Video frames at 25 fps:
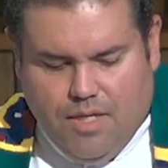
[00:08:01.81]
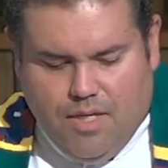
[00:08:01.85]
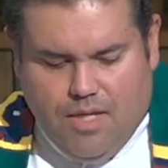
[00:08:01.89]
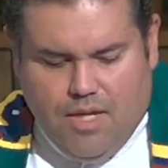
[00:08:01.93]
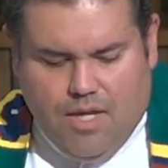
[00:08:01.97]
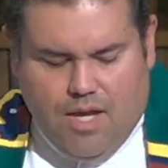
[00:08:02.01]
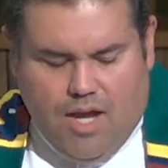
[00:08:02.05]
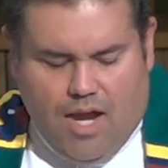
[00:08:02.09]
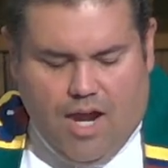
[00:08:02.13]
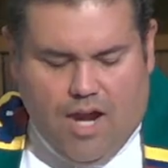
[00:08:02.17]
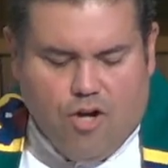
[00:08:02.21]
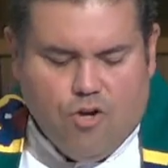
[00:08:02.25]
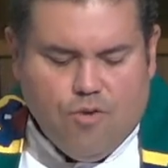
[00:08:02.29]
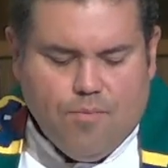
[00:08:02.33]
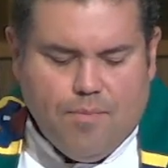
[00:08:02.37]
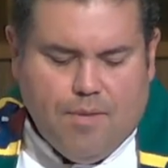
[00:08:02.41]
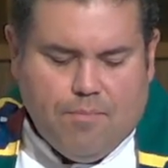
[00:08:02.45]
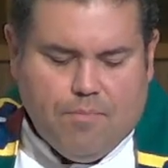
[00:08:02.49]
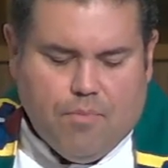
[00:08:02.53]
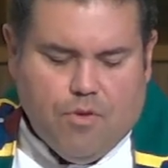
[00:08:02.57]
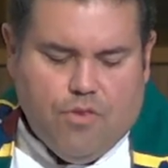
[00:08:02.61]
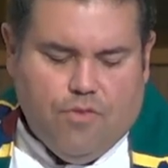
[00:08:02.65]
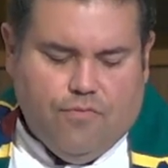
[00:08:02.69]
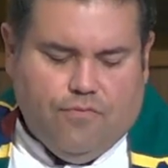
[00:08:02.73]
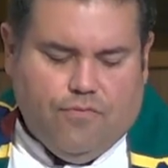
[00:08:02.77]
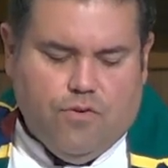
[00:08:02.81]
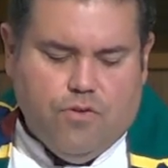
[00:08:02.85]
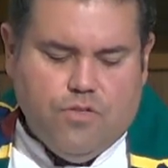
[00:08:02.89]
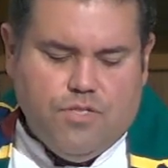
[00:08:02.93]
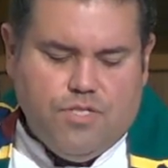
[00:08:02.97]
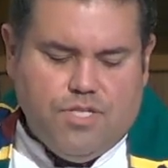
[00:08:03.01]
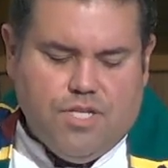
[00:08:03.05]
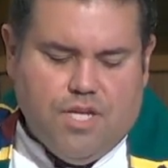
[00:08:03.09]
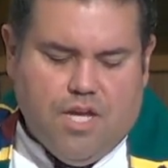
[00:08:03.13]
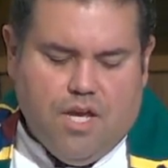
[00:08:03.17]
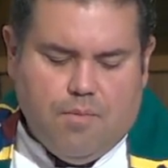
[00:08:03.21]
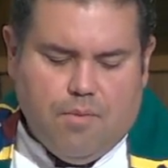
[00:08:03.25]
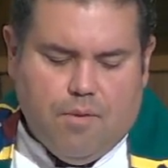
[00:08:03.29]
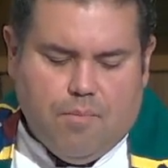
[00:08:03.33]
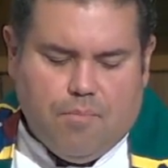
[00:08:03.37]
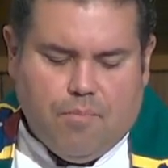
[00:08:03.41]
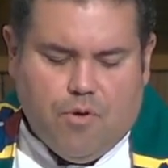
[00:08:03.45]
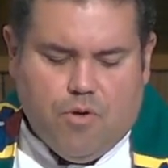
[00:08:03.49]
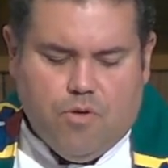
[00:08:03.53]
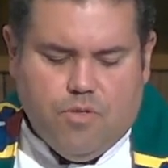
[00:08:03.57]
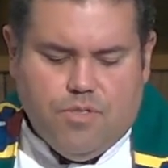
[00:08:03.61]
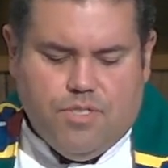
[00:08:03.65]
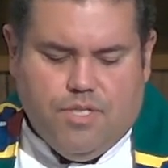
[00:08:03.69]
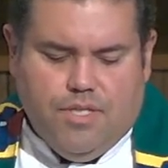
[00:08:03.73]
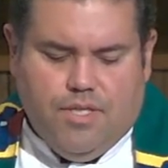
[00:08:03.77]
I remember the first time a
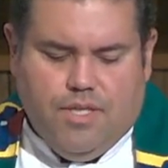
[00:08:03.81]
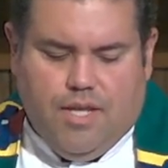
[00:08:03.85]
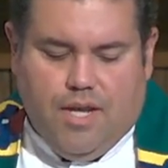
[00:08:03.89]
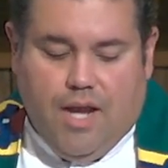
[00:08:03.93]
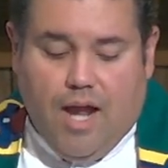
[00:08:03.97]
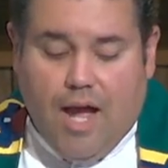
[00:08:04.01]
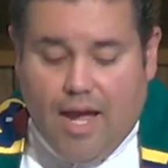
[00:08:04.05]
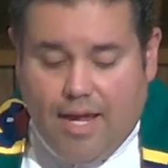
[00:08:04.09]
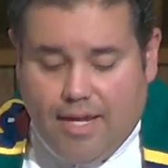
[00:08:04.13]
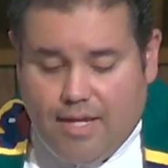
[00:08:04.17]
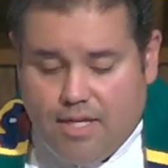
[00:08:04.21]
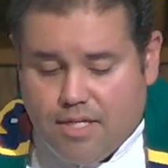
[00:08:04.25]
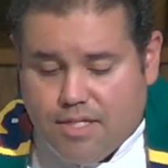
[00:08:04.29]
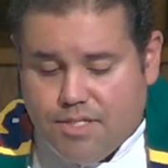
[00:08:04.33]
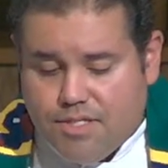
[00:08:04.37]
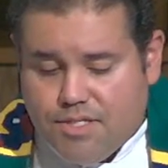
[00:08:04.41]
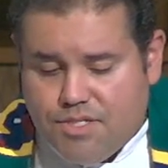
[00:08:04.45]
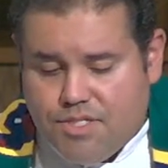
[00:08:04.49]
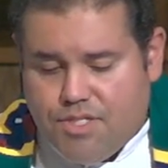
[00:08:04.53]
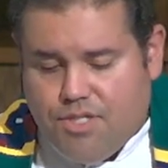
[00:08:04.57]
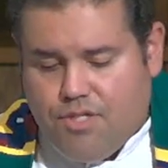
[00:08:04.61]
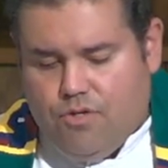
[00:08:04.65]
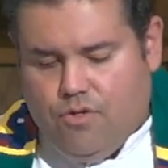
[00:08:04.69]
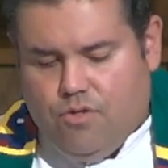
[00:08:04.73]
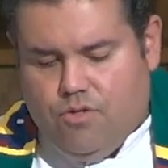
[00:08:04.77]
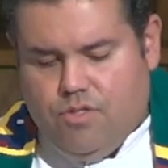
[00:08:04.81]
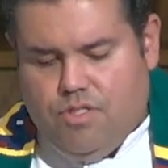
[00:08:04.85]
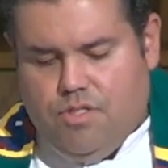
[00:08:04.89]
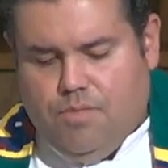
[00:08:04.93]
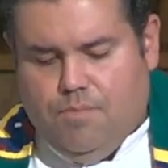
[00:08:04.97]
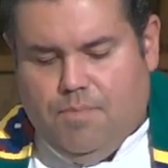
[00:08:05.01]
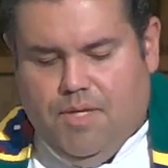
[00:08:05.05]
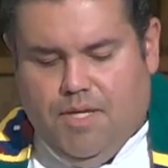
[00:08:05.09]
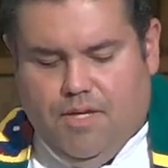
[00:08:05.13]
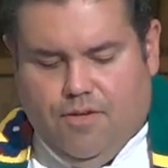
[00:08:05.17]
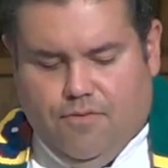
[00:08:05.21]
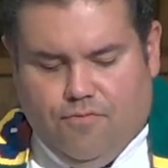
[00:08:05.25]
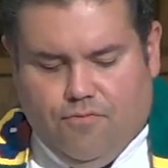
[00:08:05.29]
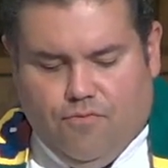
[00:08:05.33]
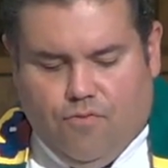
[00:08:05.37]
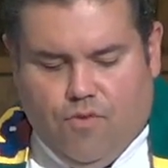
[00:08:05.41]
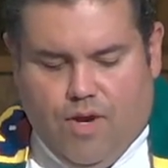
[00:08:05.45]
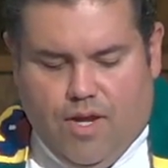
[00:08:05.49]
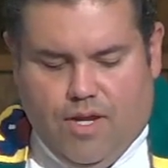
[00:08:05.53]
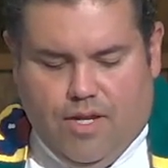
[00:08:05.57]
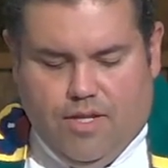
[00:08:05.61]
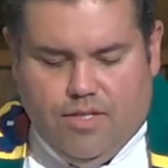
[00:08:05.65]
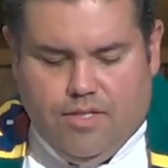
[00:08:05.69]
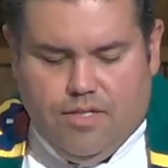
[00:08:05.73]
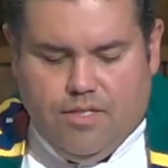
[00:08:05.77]
person that I considered to be a
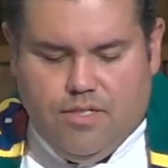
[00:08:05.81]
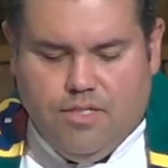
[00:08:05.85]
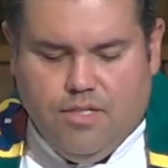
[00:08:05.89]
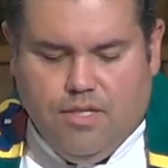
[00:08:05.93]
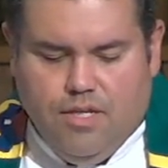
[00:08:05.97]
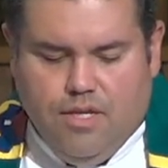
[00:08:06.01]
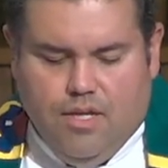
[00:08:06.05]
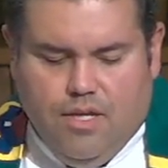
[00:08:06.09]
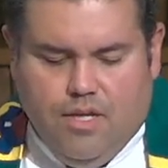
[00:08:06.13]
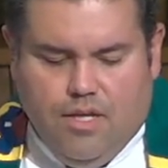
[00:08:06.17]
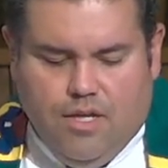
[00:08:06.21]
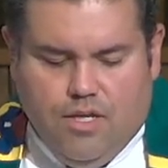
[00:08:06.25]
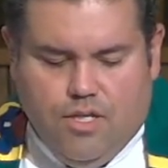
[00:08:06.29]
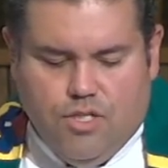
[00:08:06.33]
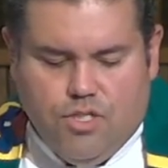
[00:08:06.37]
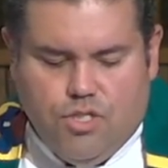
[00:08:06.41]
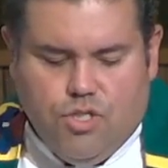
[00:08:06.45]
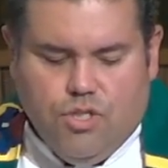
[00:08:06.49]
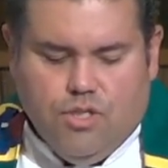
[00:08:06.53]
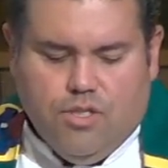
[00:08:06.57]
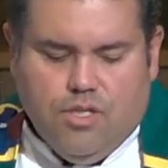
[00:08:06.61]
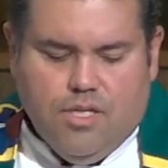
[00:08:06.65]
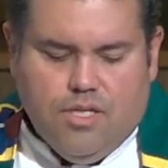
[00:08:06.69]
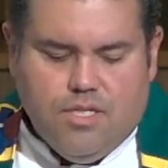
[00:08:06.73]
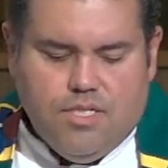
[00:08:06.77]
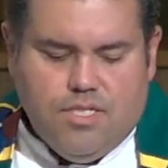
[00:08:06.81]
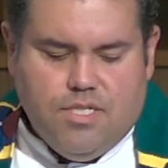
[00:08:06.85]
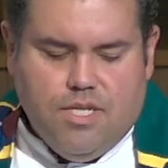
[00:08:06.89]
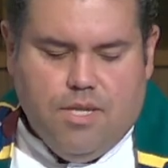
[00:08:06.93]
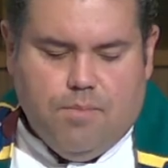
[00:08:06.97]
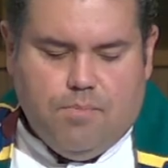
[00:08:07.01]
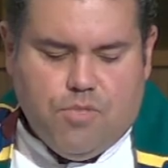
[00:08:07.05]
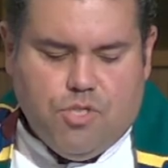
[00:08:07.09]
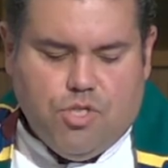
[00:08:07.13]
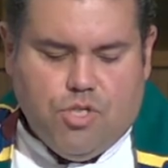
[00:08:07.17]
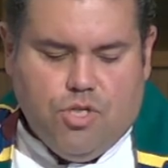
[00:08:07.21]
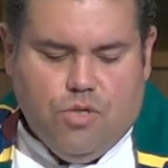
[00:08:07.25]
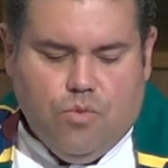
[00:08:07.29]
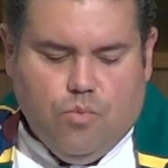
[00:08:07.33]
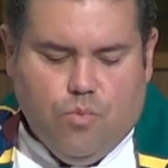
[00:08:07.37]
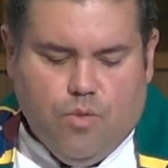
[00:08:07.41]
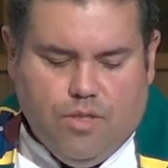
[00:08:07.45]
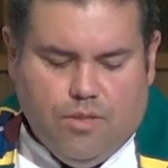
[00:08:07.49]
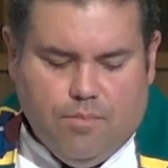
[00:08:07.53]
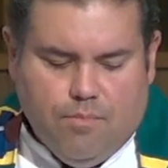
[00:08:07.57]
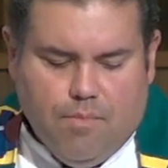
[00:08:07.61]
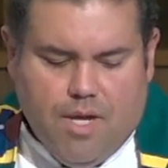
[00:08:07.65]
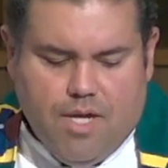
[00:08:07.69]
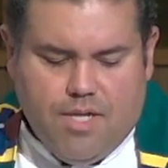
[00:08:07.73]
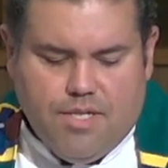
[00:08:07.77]
friend took exception with
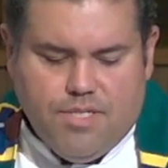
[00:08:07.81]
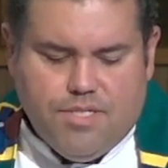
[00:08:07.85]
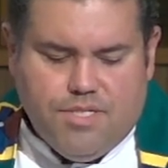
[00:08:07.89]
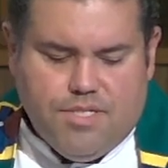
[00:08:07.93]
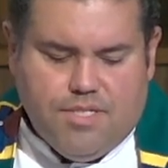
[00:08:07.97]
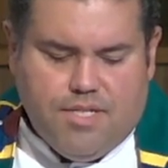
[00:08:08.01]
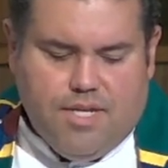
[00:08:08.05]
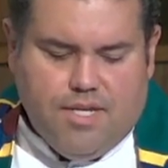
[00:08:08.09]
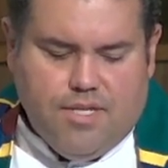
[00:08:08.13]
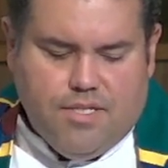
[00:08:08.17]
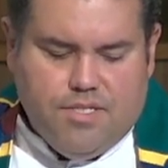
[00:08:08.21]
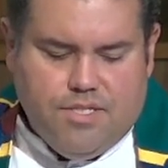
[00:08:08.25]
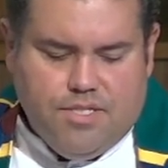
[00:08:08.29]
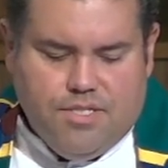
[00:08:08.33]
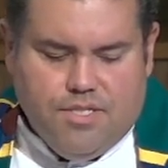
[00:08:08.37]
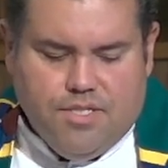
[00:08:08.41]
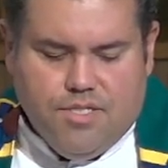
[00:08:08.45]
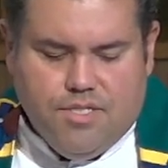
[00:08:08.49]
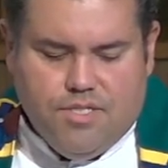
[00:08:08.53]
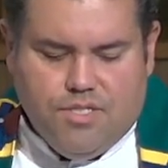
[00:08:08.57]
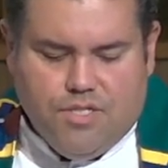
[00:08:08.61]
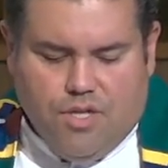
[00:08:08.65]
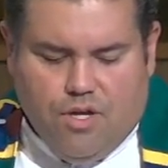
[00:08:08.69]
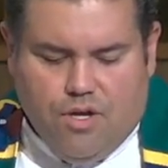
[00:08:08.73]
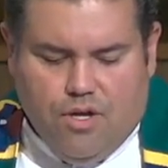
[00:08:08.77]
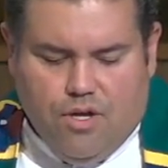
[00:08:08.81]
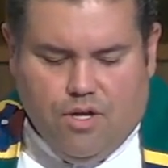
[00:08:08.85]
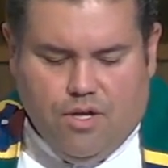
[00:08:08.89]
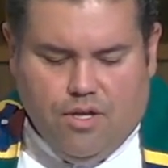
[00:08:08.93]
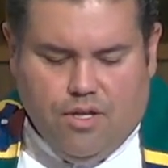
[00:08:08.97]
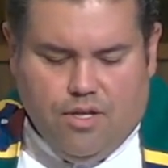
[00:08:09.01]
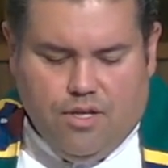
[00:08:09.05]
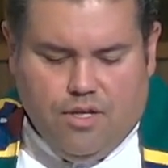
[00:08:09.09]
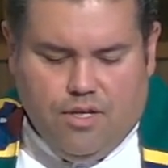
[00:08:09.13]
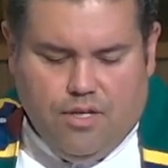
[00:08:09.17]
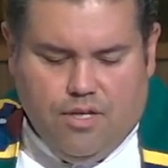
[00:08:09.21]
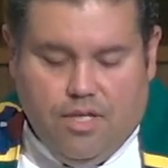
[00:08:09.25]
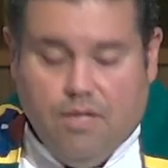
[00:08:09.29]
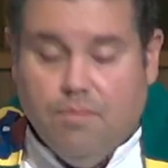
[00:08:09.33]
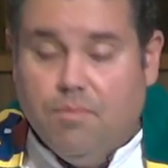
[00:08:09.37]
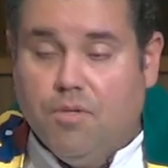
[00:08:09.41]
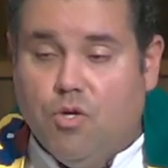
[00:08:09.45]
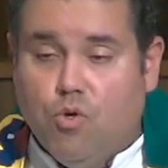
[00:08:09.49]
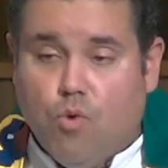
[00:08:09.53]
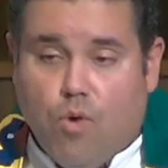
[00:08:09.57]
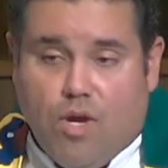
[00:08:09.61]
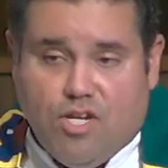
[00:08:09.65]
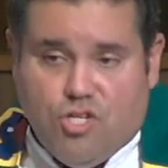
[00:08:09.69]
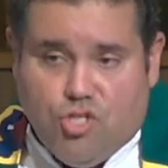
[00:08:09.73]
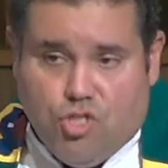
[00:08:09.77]
my stances on
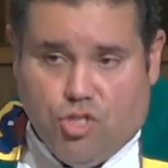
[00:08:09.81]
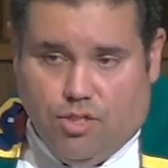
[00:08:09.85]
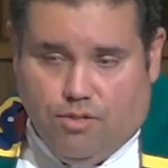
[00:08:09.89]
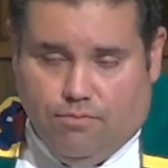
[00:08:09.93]
immigration.